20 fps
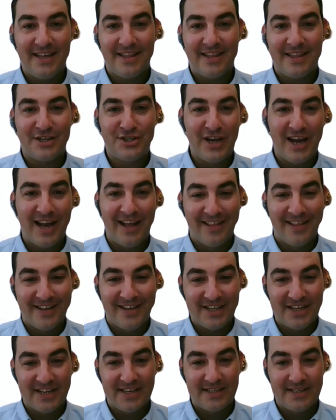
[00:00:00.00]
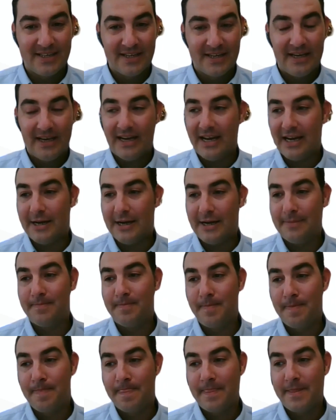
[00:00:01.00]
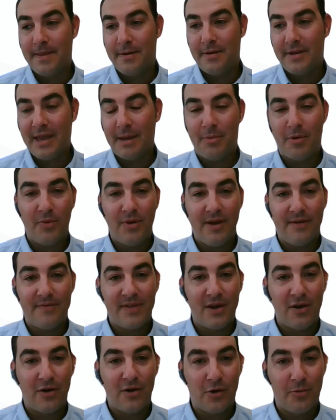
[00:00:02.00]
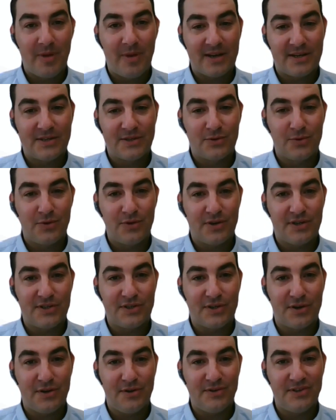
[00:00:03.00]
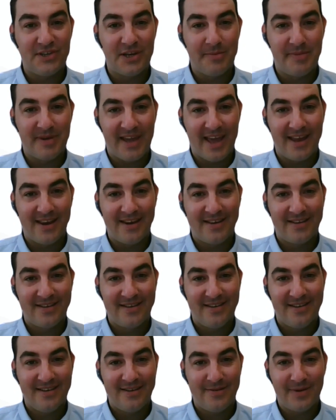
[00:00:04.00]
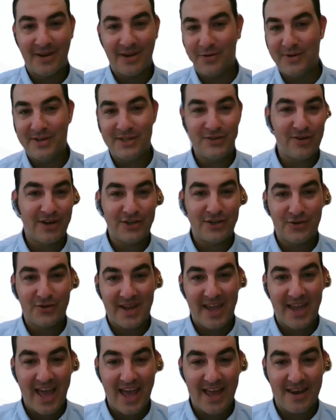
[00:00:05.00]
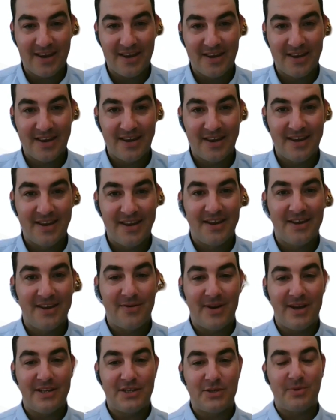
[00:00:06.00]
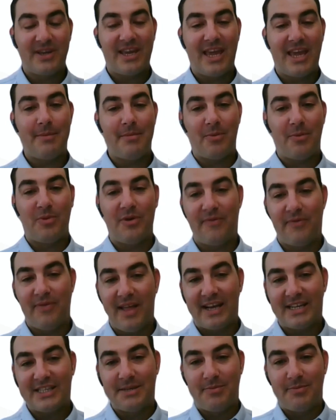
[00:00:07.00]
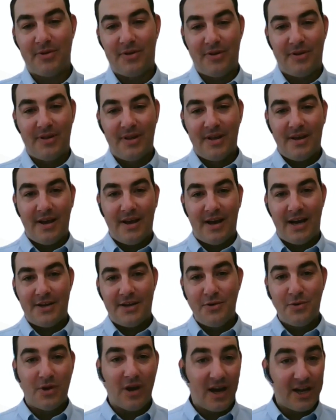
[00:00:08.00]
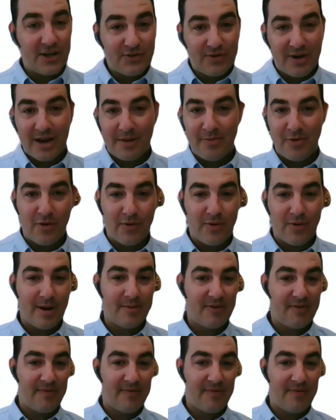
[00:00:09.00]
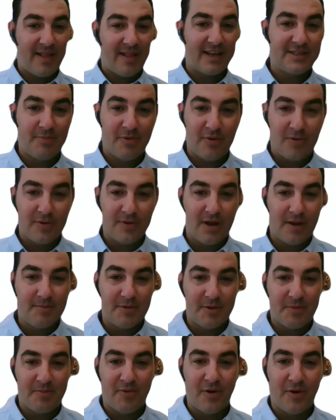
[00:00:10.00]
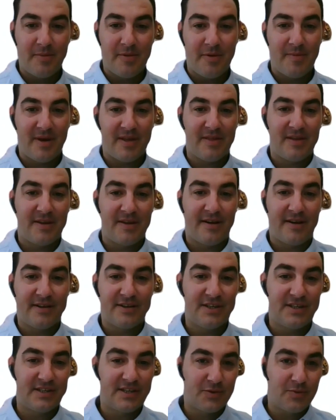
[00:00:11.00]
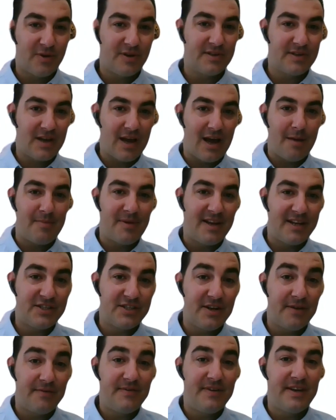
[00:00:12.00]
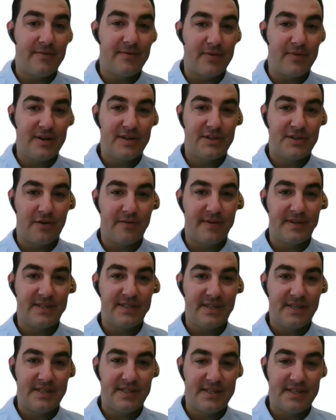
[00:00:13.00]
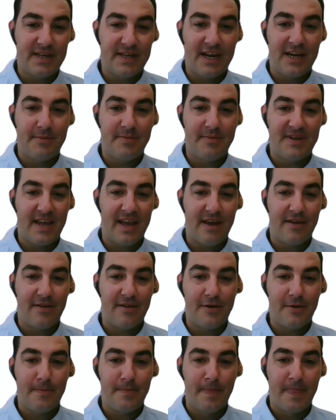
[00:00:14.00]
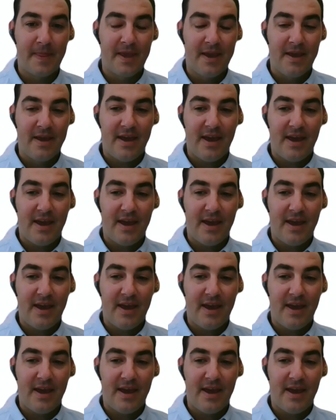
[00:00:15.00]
The challenge is, yeah, but if they all go back to school, you're going to start using them again. And we got to restructure again, right? So we came up with flexible new contract programs, flexible deployment methodologies, as well as combination of different services and tying them together.